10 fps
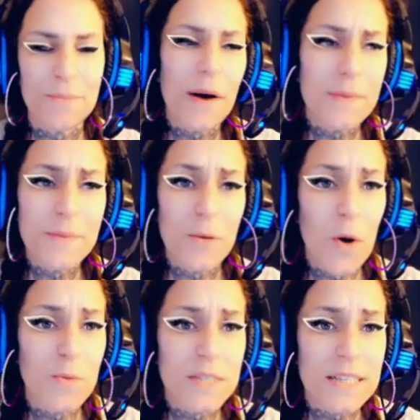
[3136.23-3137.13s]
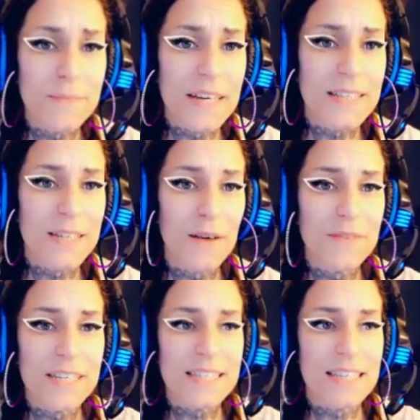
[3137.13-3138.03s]
Probably won't, because
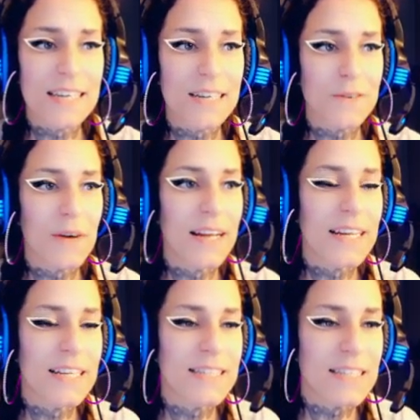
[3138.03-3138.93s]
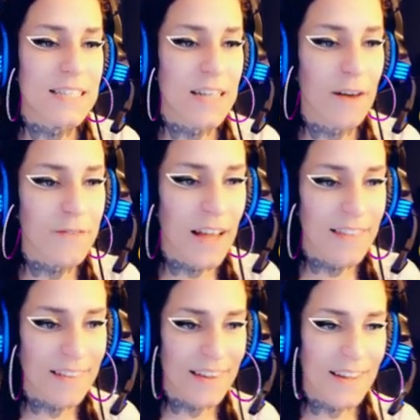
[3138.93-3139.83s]
obviously writing isn't a tough guy
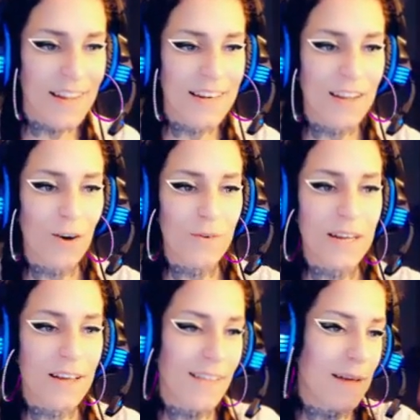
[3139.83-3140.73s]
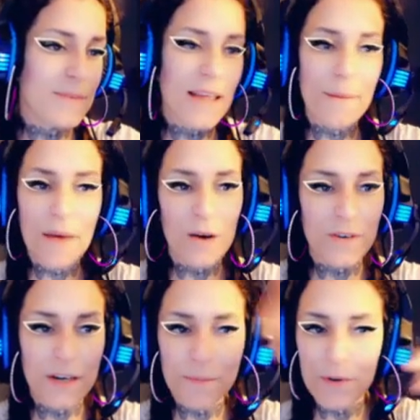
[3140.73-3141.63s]
thing, and he already climbed that
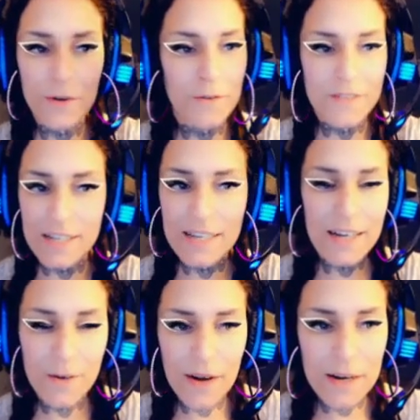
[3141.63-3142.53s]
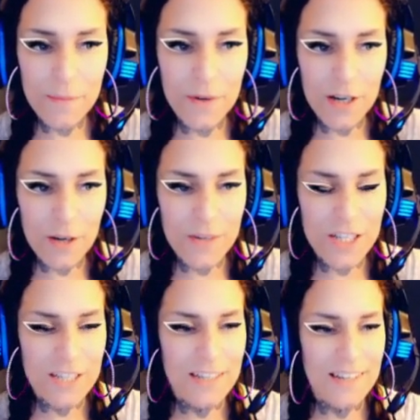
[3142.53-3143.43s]
mountain and proved that he could write a book,
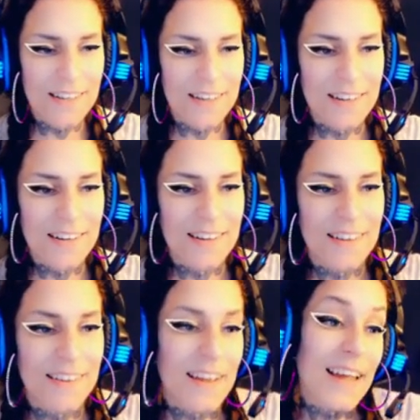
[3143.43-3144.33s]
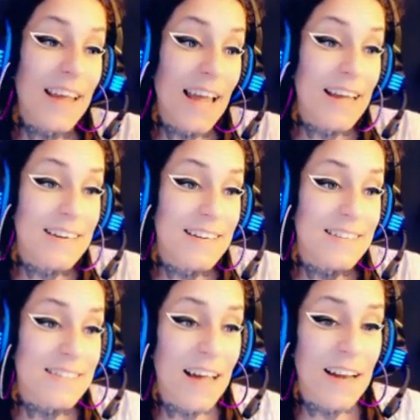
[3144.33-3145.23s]
which again
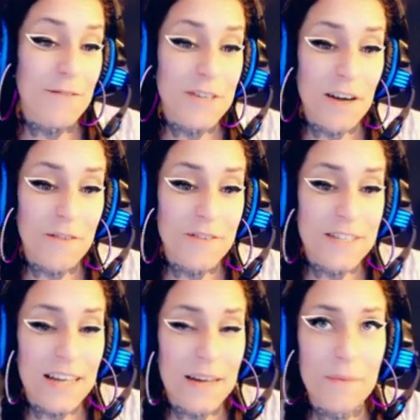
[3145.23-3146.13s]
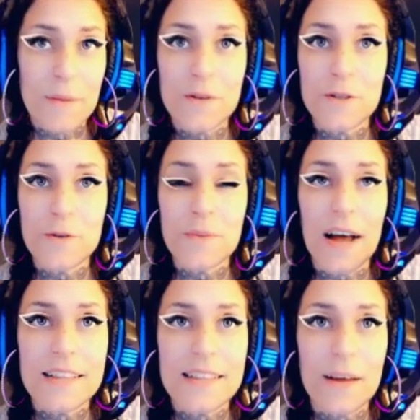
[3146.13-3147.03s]
is kind of a toughness thing. People do
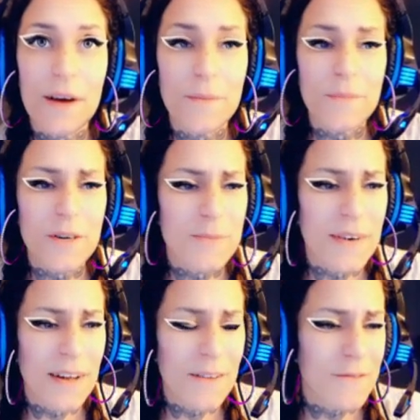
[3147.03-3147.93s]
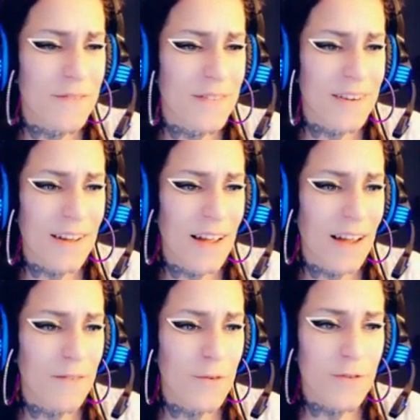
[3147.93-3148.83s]
brag they write books, but I
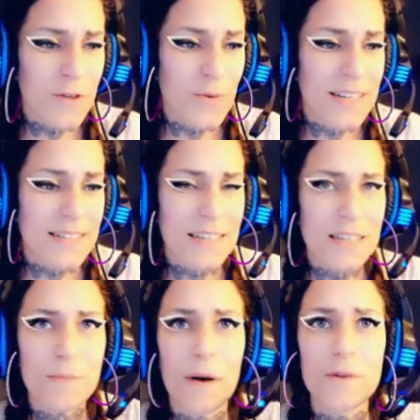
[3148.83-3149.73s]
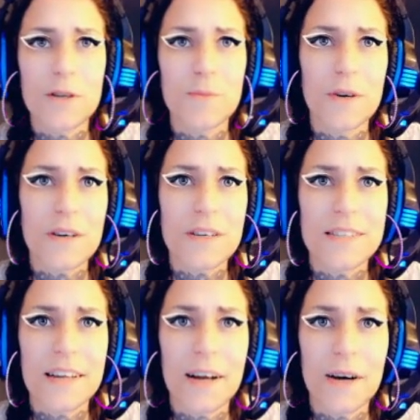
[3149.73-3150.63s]
have over 26 published
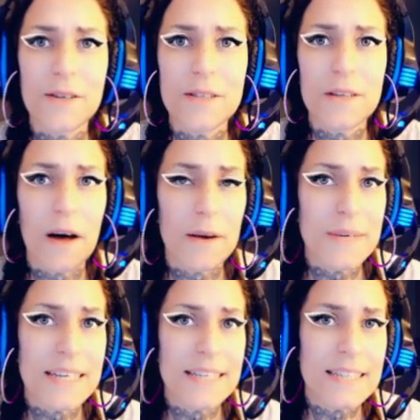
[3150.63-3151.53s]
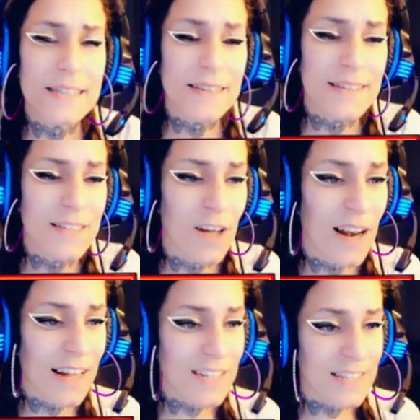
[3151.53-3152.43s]
books. You know, it's not a big deal. It's
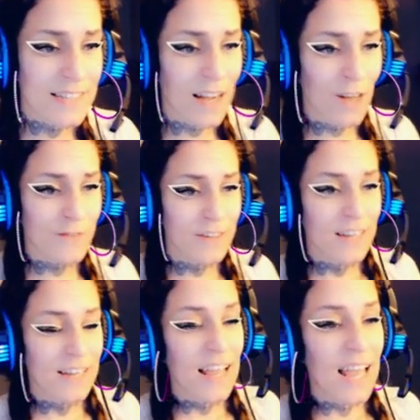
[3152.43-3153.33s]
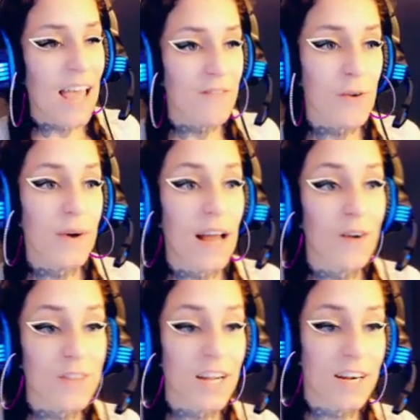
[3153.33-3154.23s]
not actually tough. Everyone
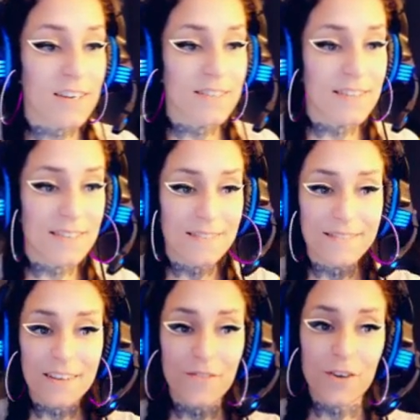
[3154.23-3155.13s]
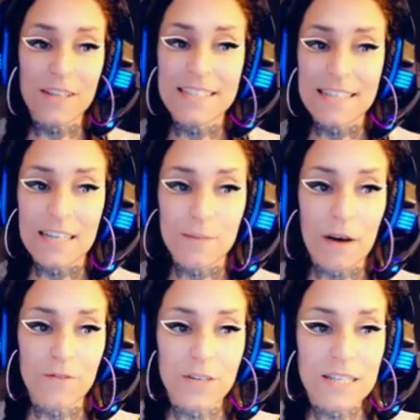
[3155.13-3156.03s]
out there, if you're listening to
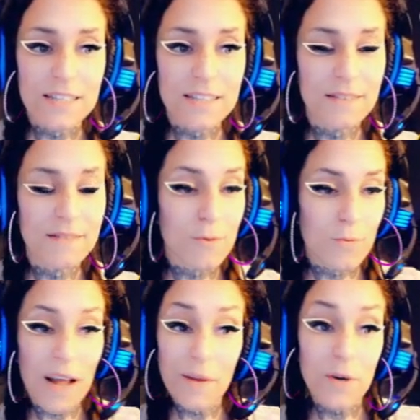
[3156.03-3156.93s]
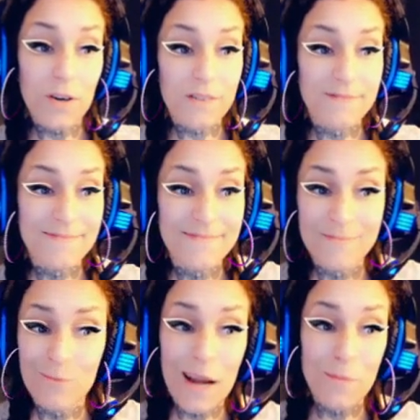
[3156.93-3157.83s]
my voice, write a book.
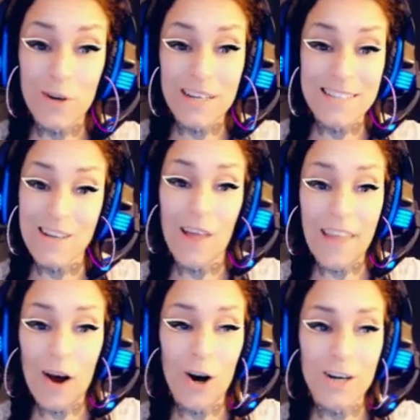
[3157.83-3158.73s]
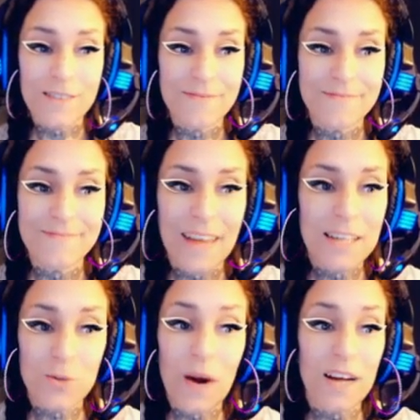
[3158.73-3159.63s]
Write a book. It's not that hard.
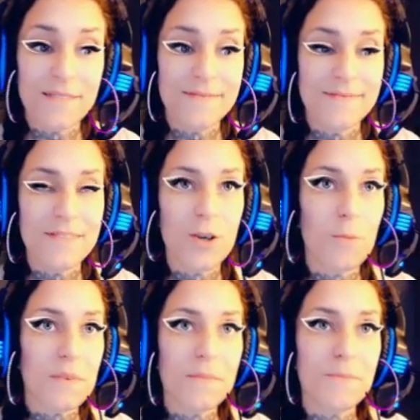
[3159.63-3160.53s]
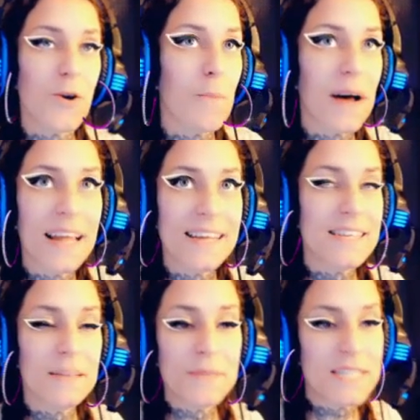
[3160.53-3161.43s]
I swear. Don't buy
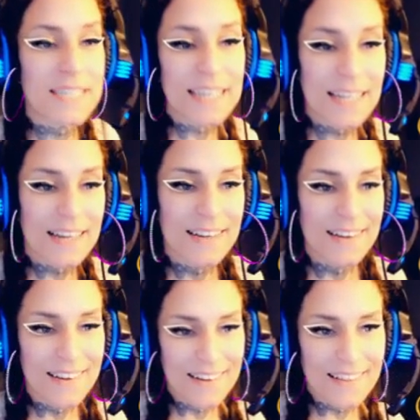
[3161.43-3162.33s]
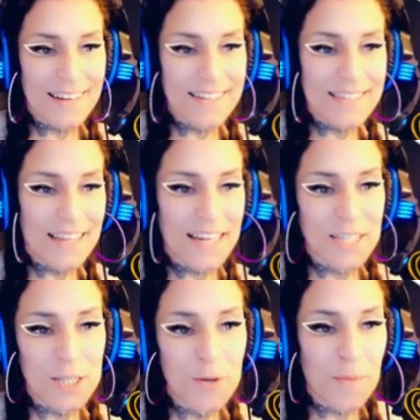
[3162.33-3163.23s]
into the mystique that it's like
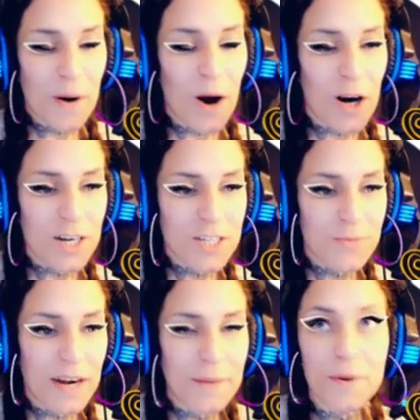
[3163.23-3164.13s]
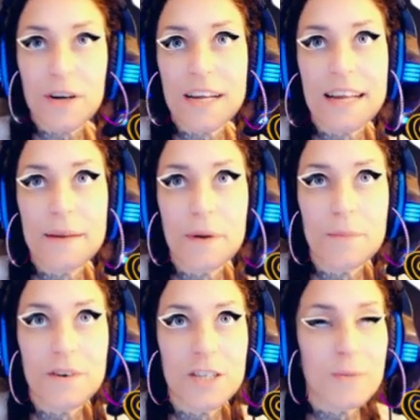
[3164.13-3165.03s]
super hard to write a book and get it
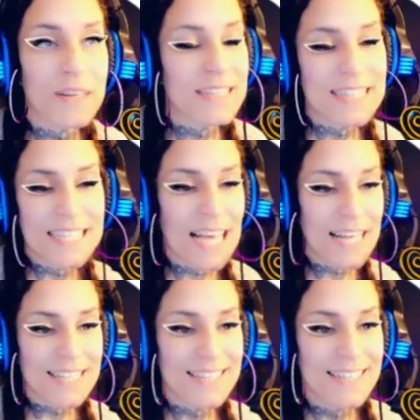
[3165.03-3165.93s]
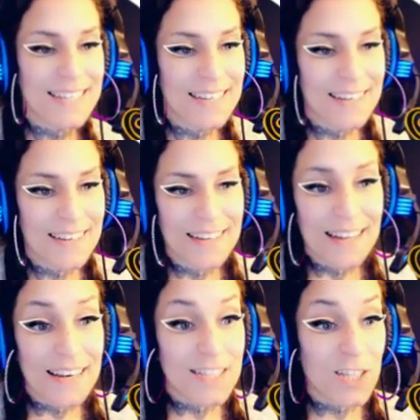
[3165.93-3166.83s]
published, because it's not.
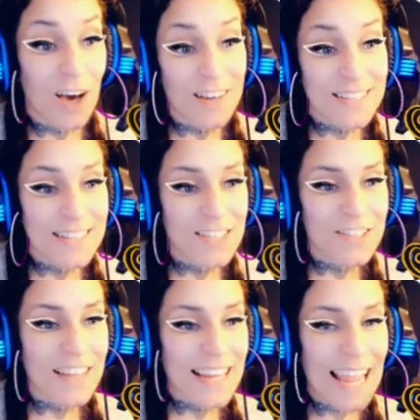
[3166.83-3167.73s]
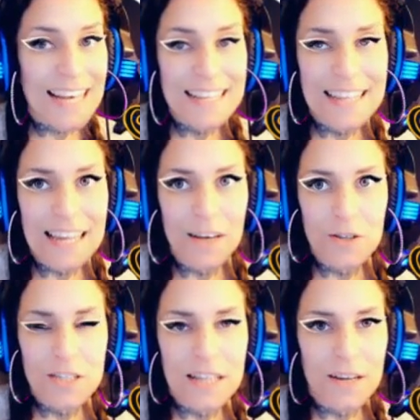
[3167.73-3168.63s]
It is not. It's just like anything
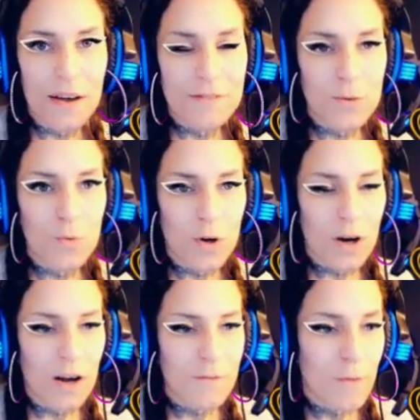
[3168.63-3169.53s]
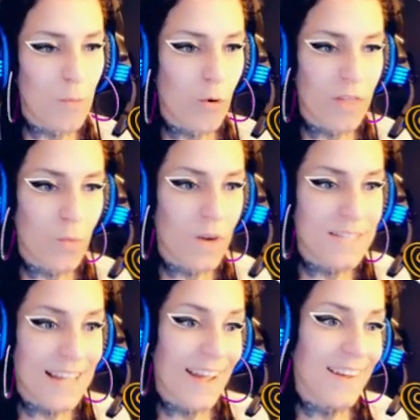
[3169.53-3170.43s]
else that you have to work on for more than
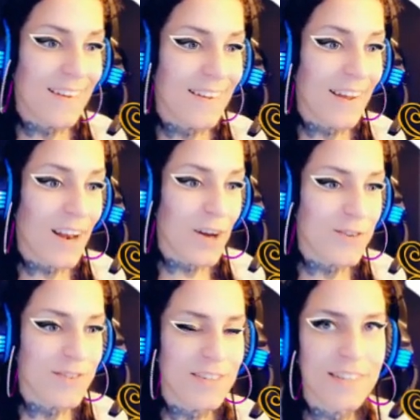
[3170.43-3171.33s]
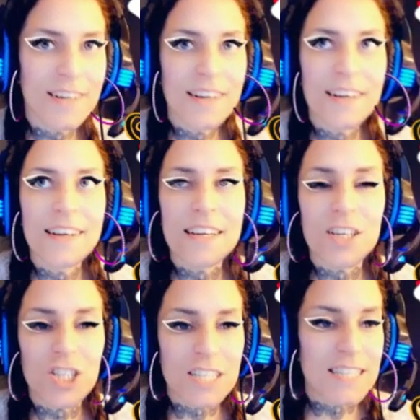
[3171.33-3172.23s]
one day, you know?
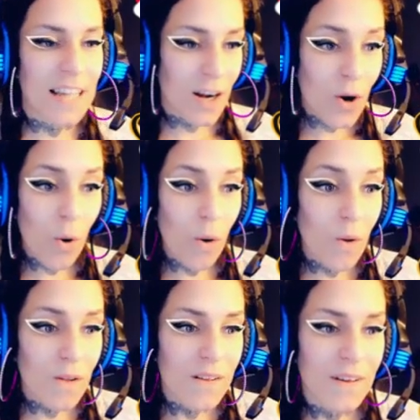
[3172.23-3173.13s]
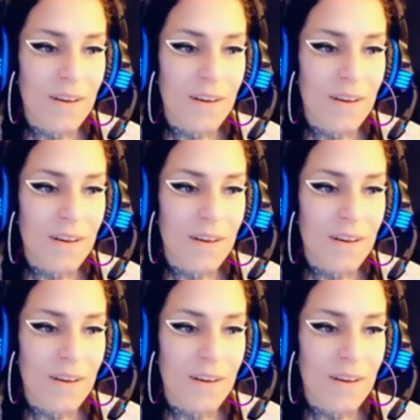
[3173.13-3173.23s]
You just set a goal.